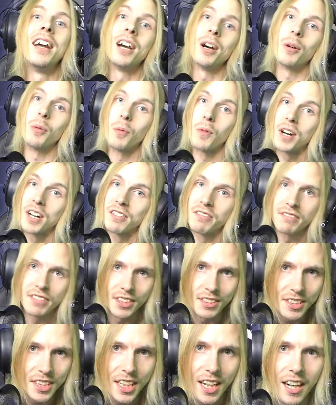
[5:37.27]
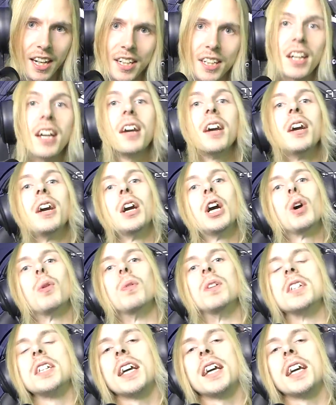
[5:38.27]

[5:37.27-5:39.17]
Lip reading: where ViewSonic was